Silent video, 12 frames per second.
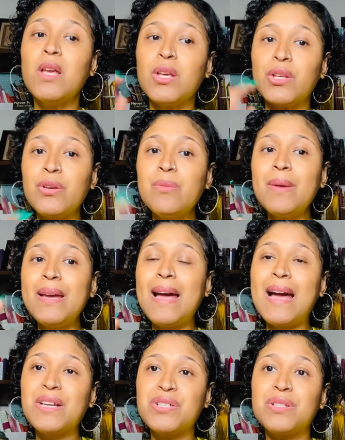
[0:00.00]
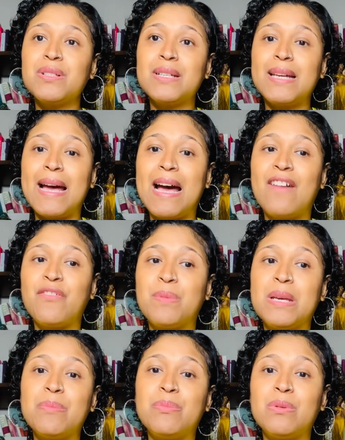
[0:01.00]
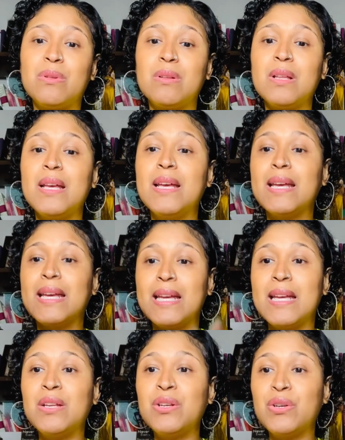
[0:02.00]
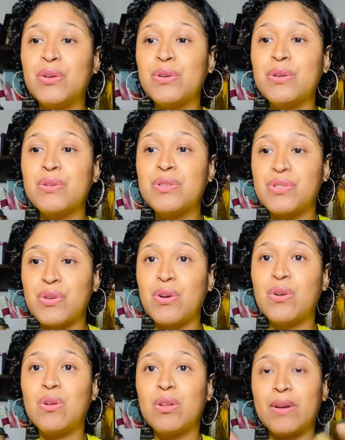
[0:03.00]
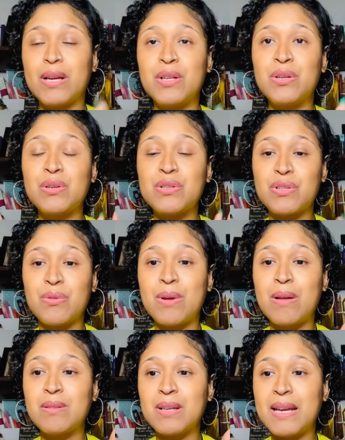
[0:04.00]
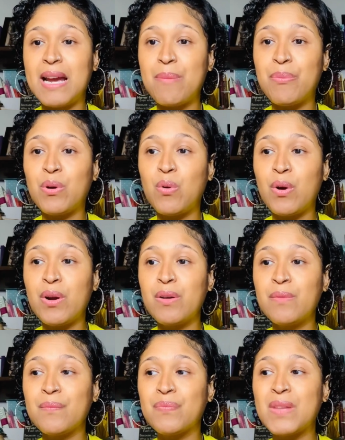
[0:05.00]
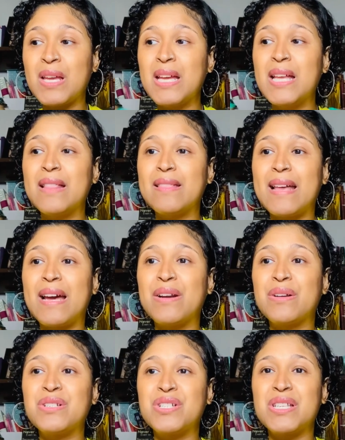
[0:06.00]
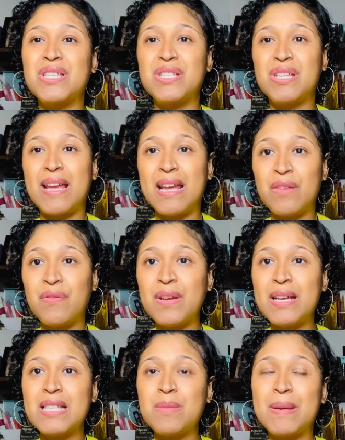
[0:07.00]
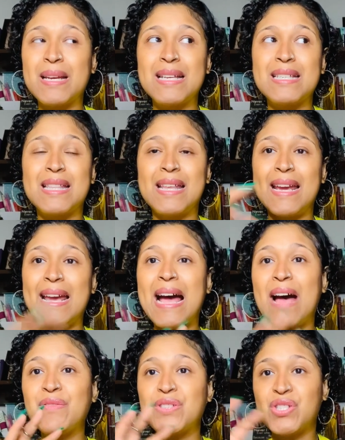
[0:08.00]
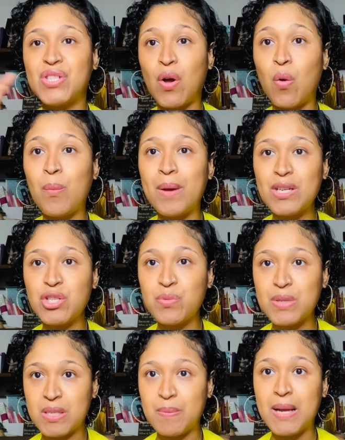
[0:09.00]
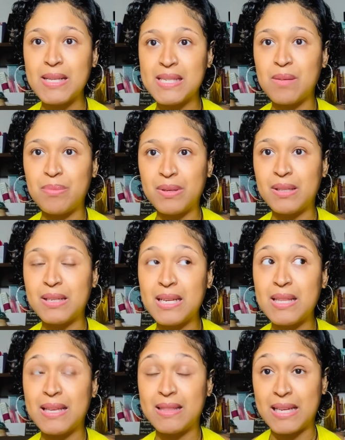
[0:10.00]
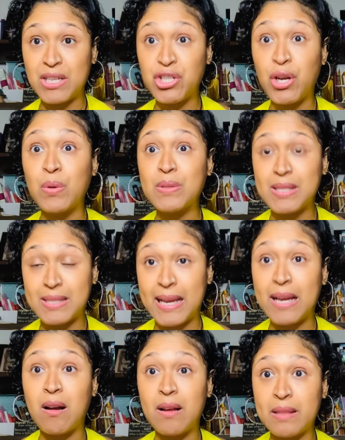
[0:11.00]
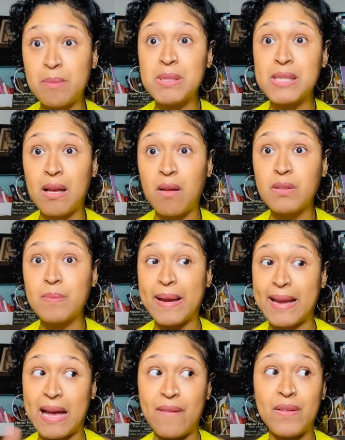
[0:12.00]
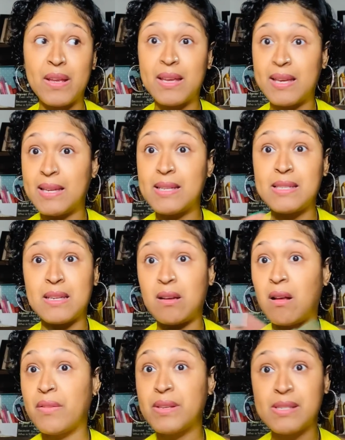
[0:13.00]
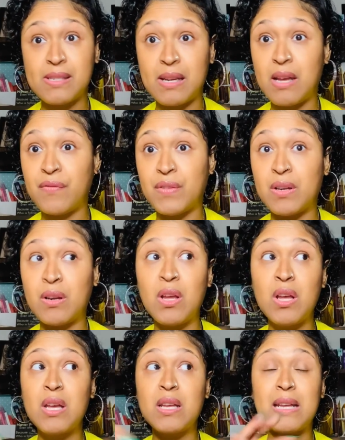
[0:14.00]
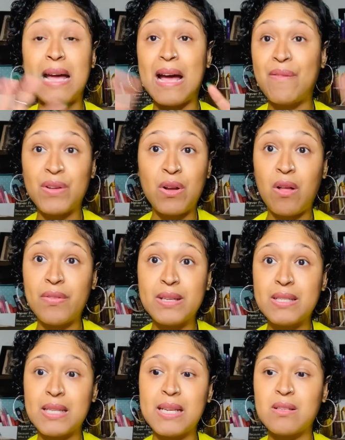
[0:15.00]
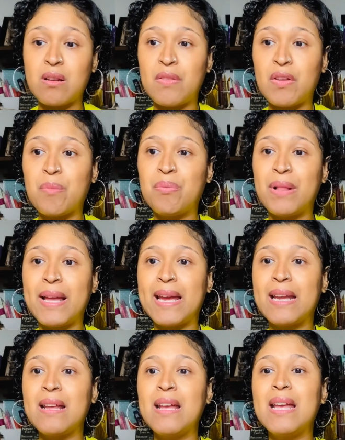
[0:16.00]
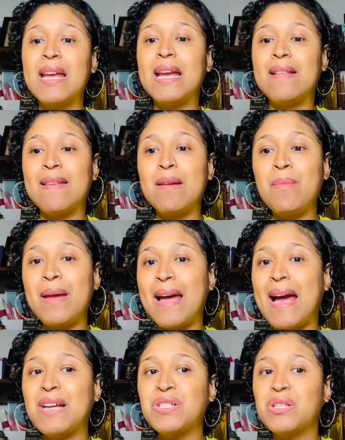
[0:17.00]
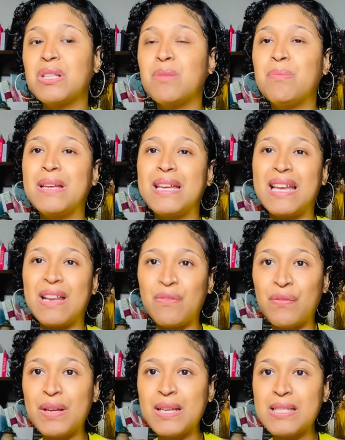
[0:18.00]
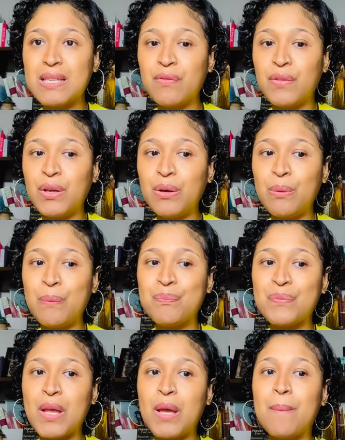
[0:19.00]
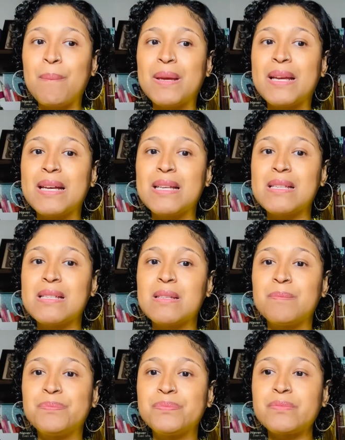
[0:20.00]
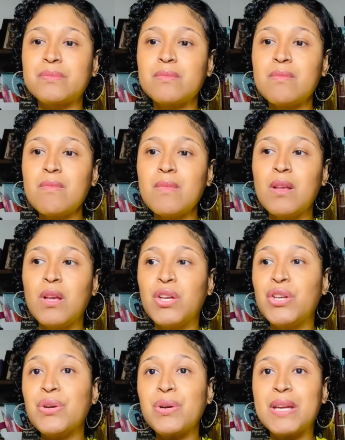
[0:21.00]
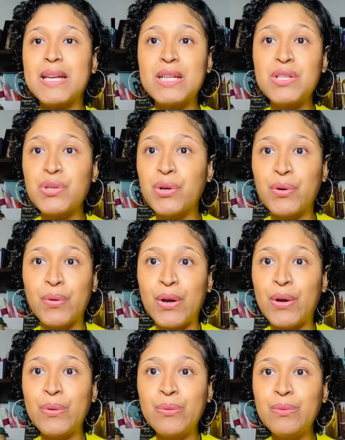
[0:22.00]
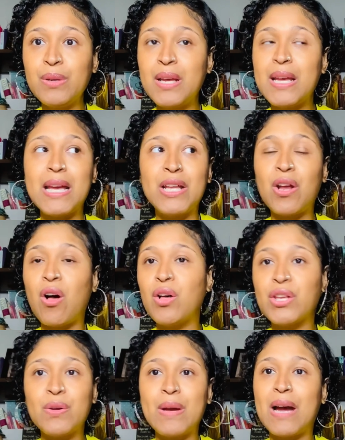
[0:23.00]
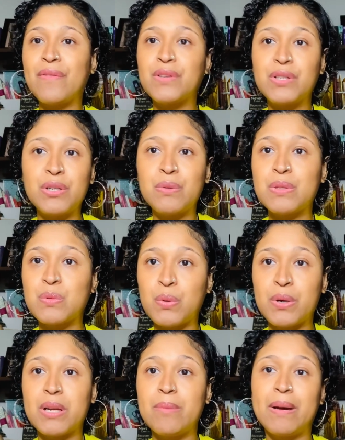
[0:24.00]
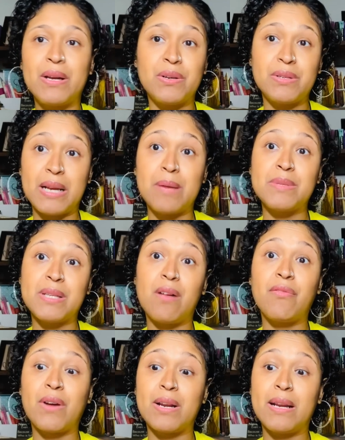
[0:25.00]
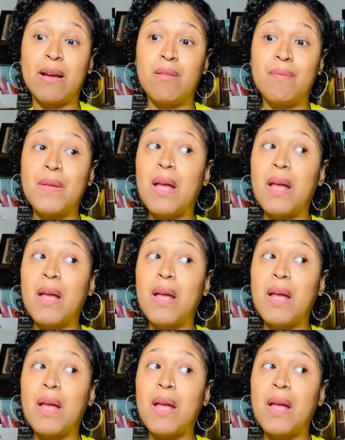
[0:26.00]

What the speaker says: You may actually have people in your circle or in your surrounding, Capricorn, that are just envious because they have so much responsibility that they chose to take on themselves by having kids and all this stuff and having all these things on their plate. And they may actually be envious of you because your kids are grown and all you have to do is worry about your damn self right now.